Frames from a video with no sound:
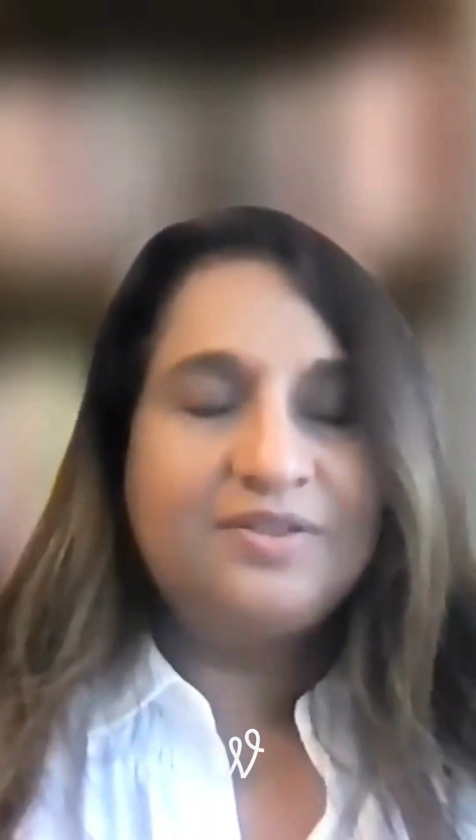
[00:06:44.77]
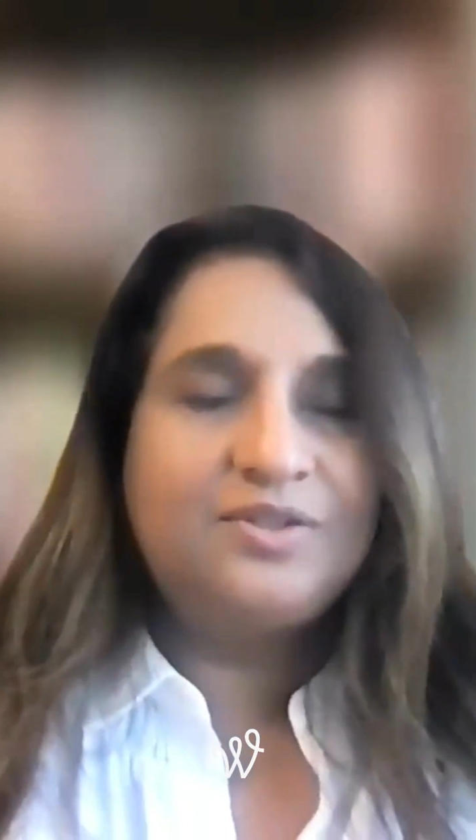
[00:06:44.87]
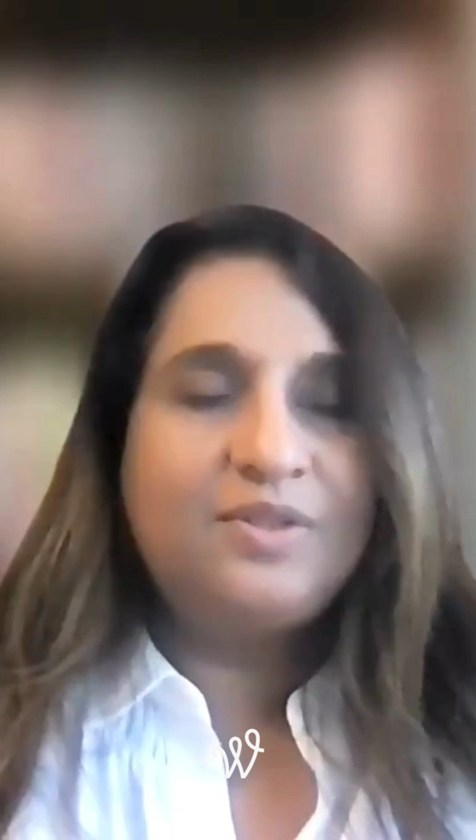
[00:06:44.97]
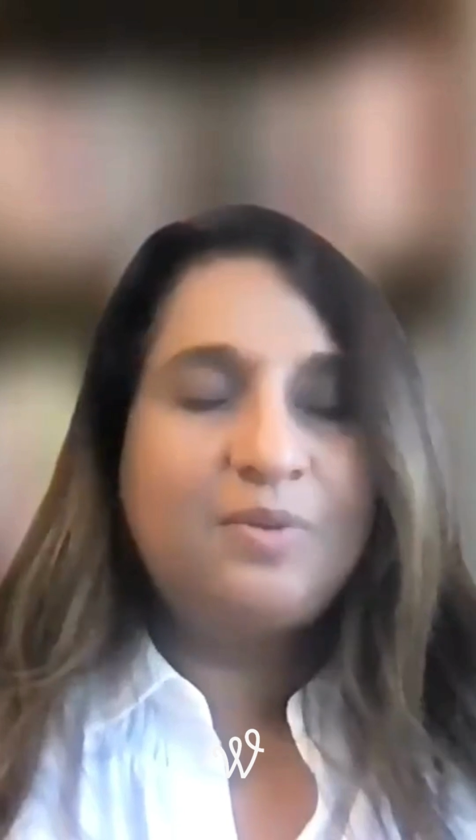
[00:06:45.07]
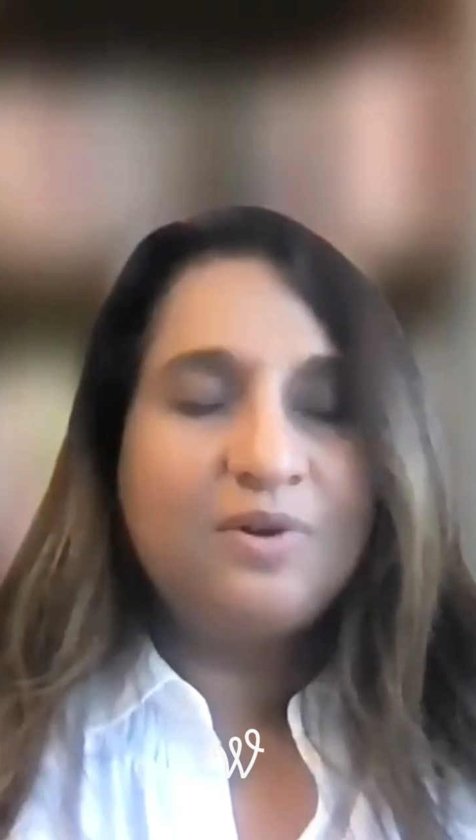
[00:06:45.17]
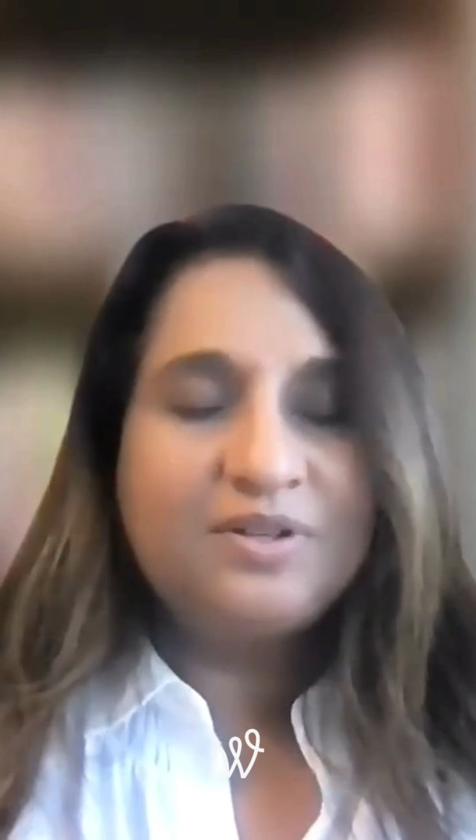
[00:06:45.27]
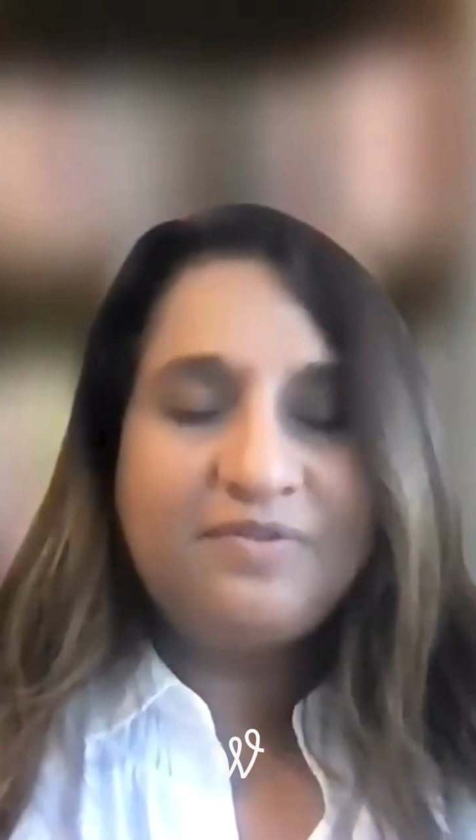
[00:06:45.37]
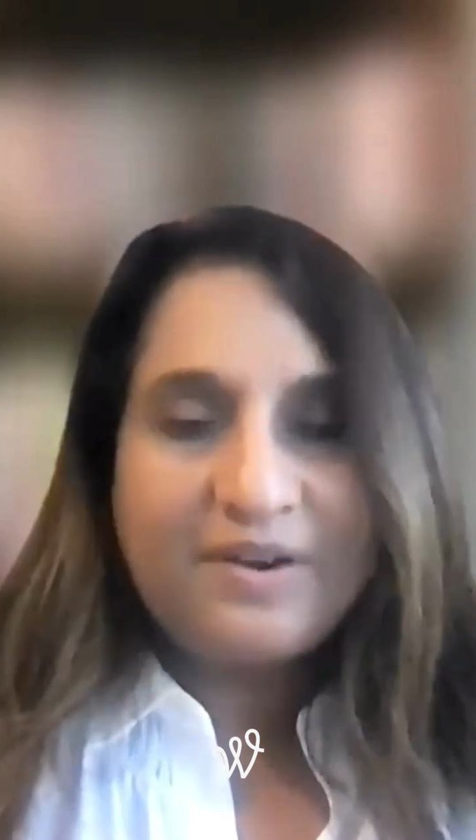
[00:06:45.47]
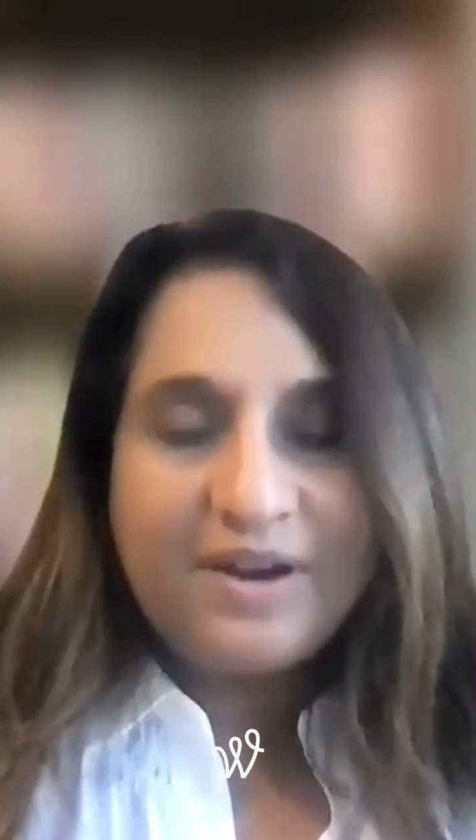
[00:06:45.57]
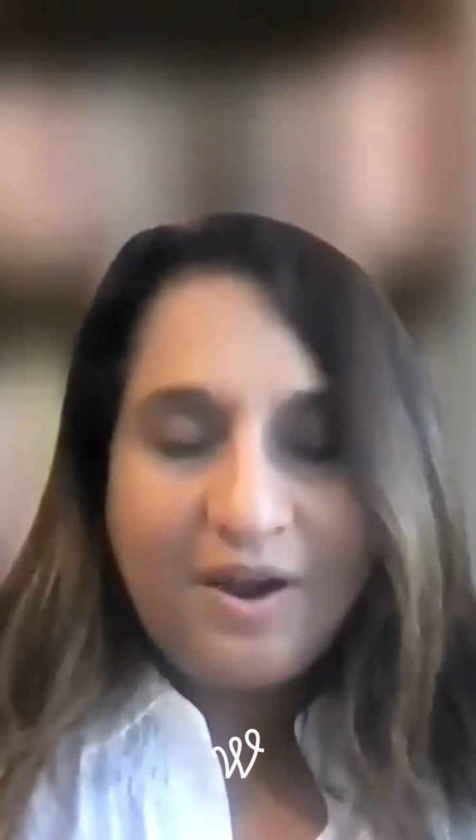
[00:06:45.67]
So they worked
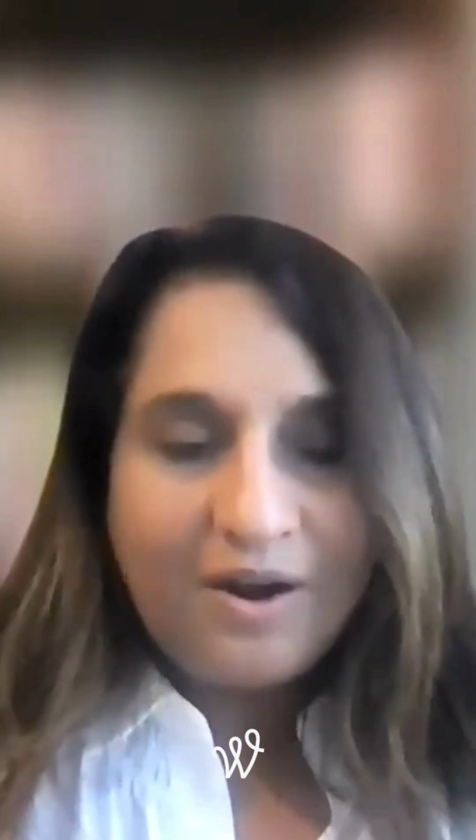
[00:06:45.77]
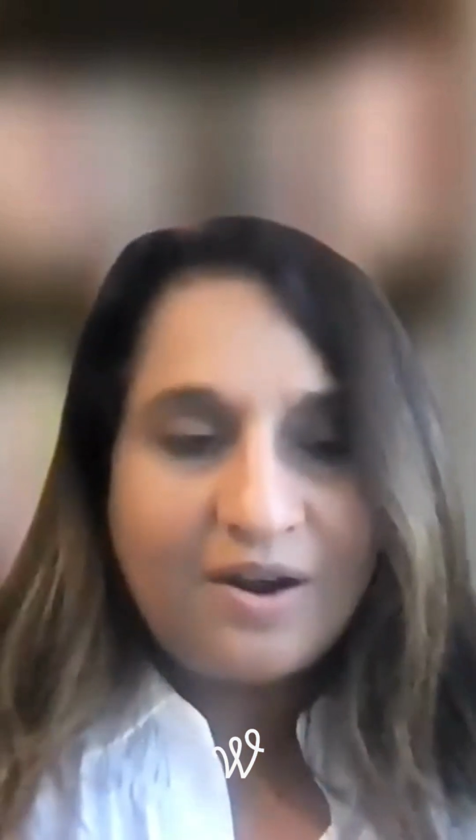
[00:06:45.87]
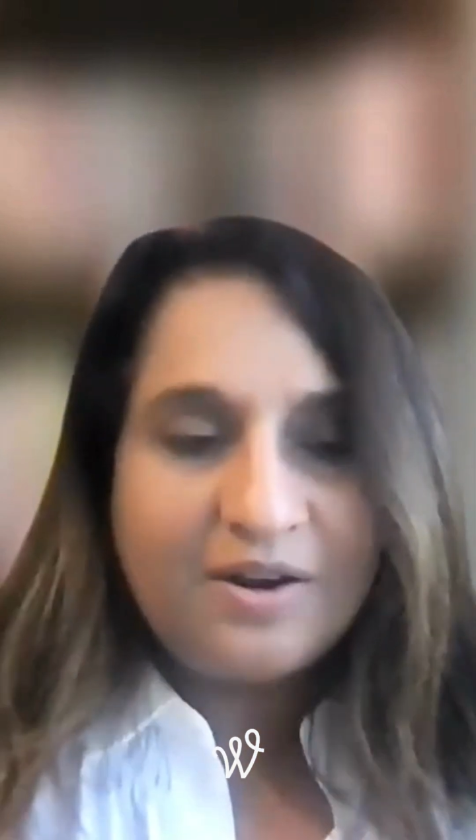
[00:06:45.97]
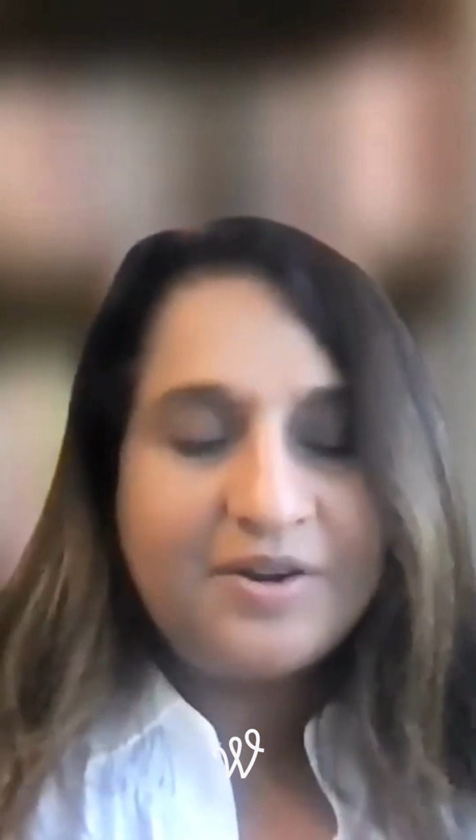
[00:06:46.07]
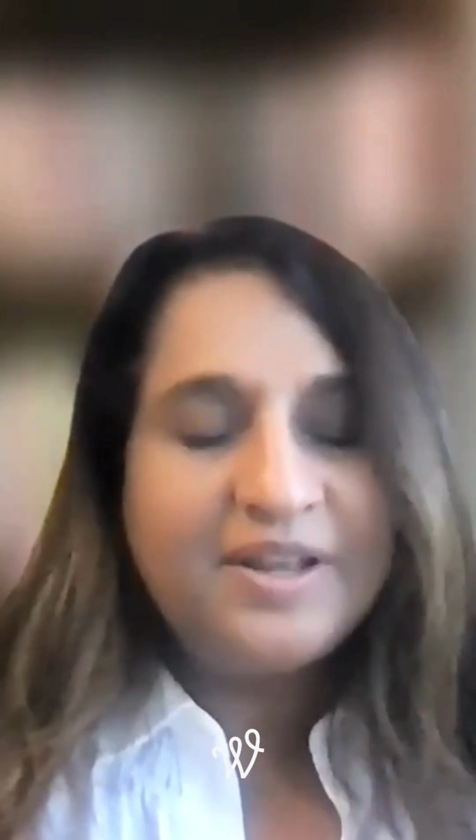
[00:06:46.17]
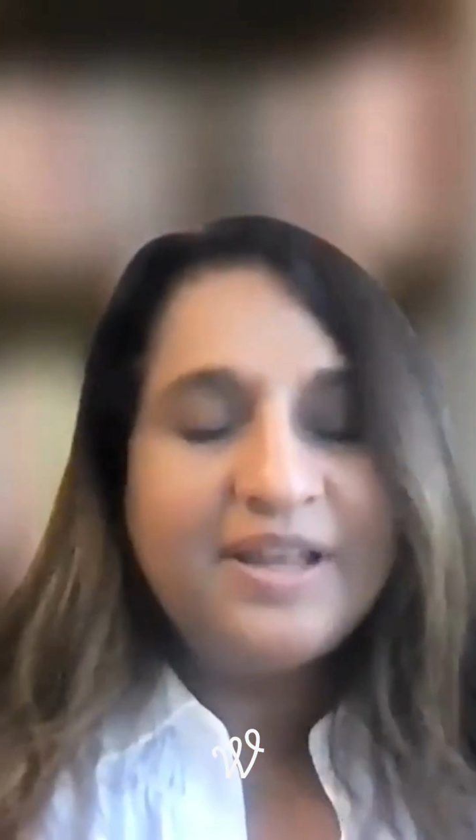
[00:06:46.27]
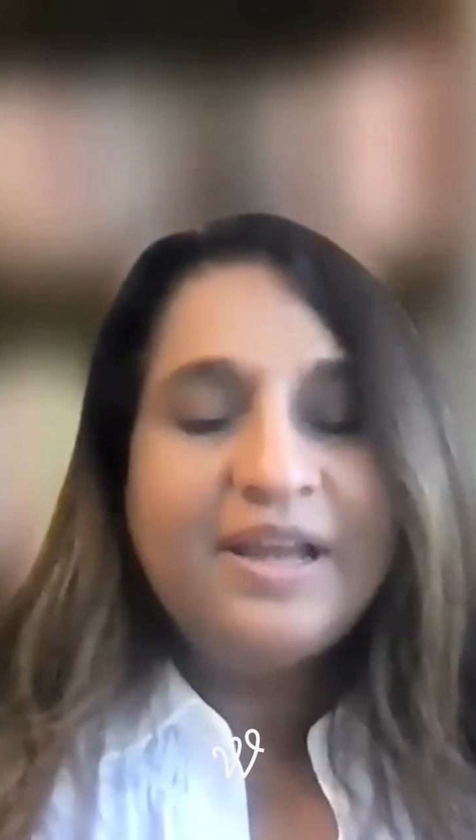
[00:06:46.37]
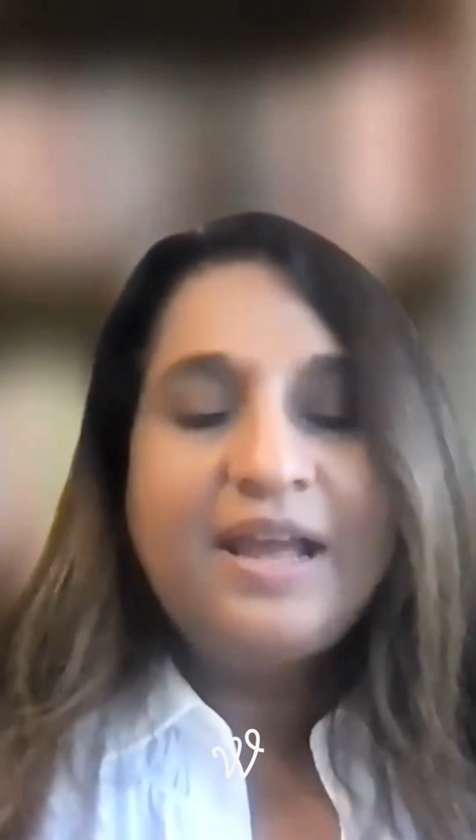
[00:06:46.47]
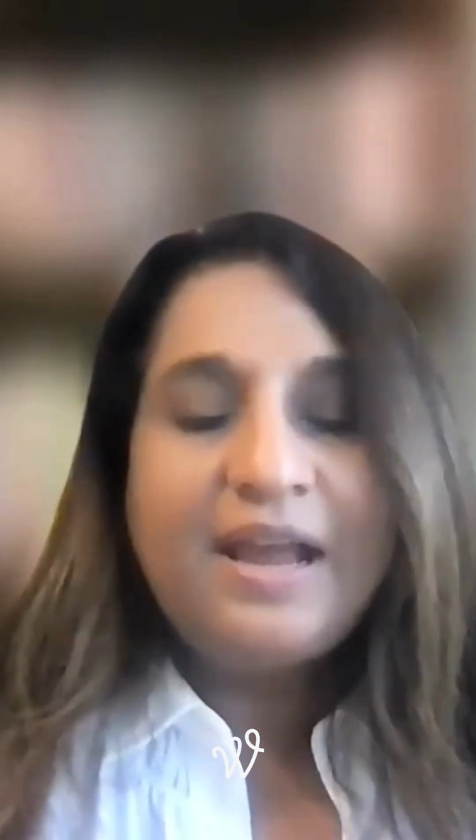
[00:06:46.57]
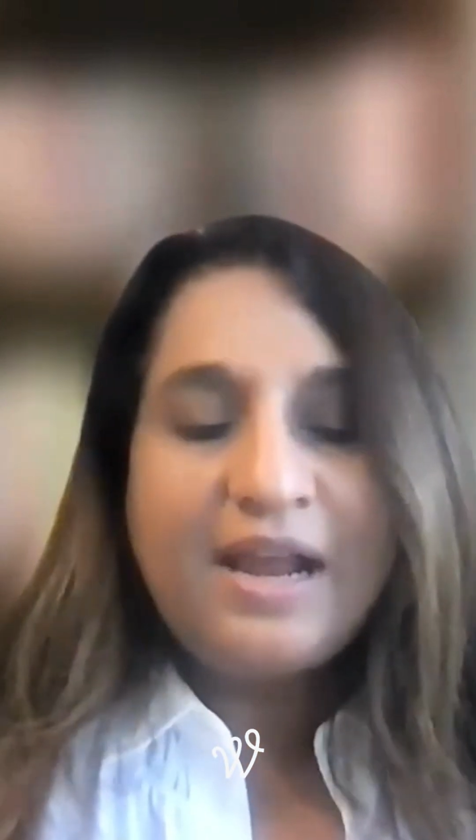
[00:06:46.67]
very hard,
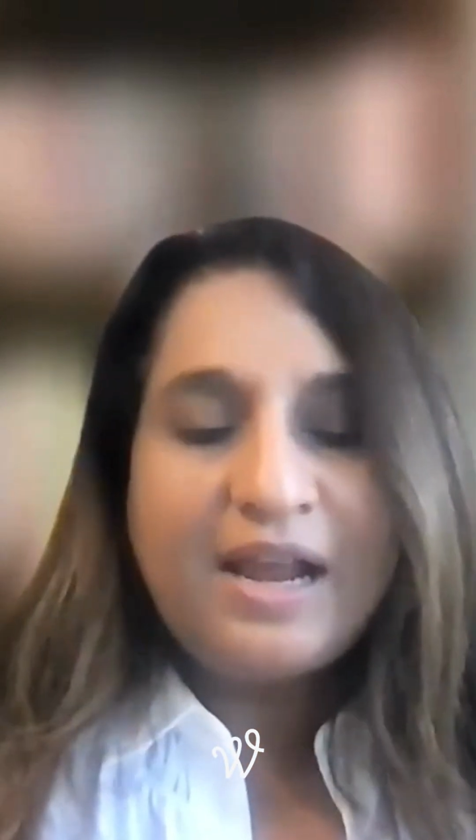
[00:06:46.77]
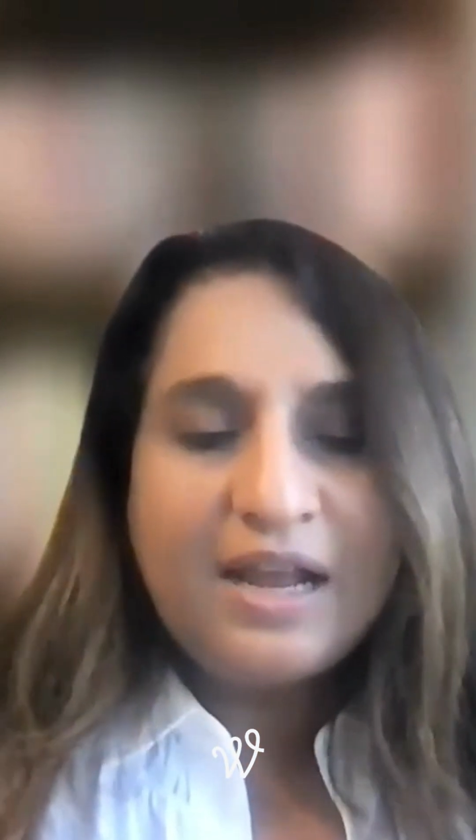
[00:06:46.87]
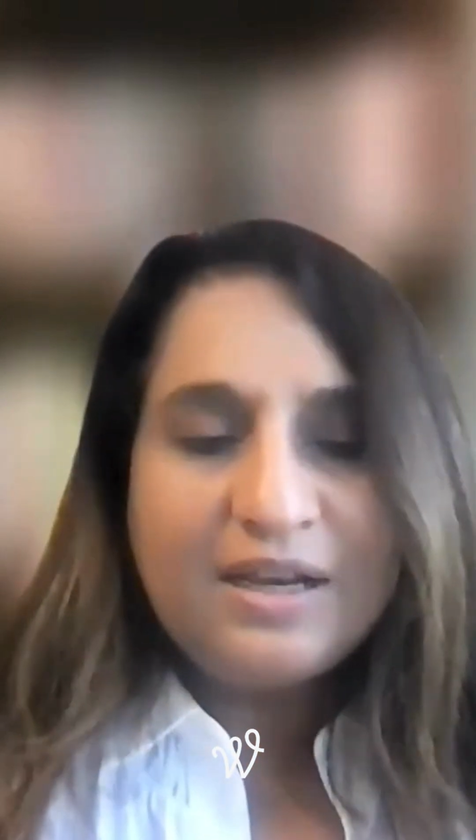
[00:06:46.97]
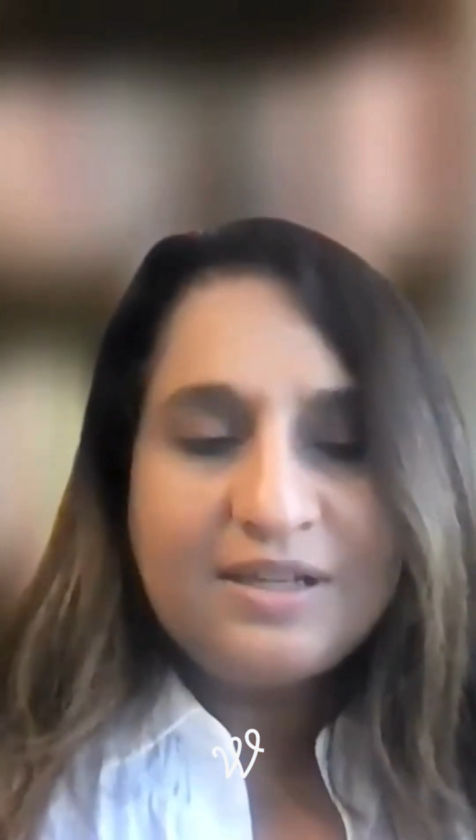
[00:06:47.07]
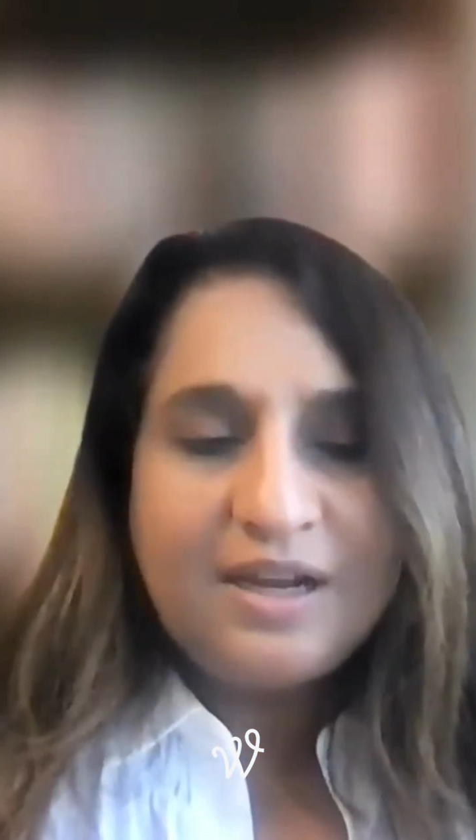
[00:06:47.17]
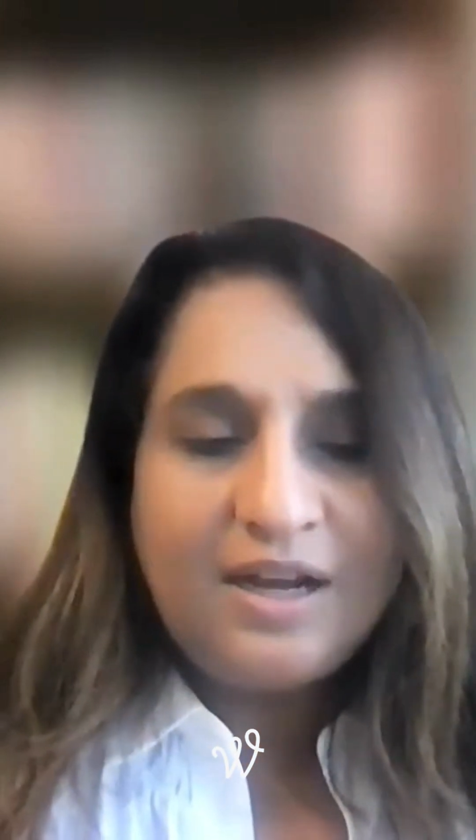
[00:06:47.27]
and